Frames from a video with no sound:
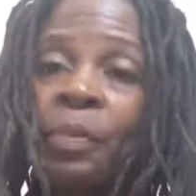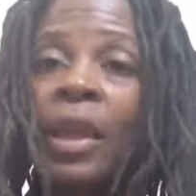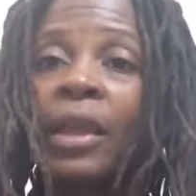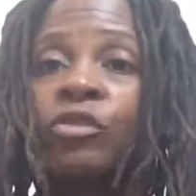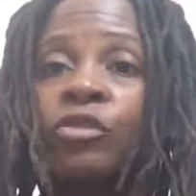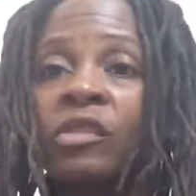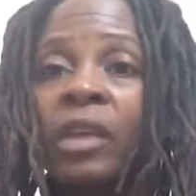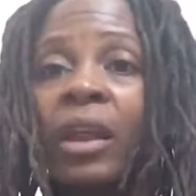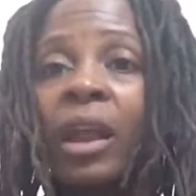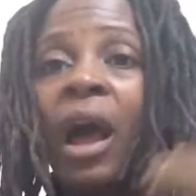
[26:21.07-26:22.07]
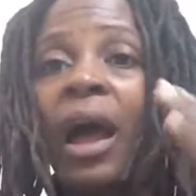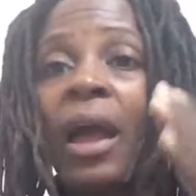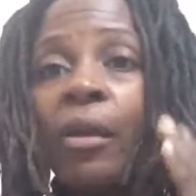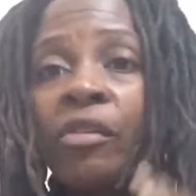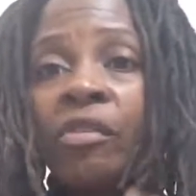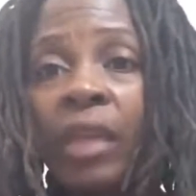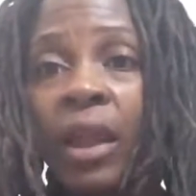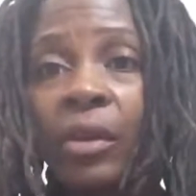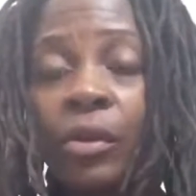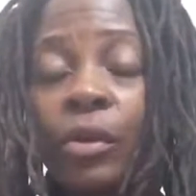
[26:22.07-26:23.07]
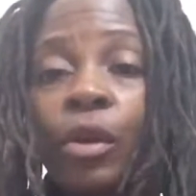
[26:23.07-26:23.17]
and to set a higher standard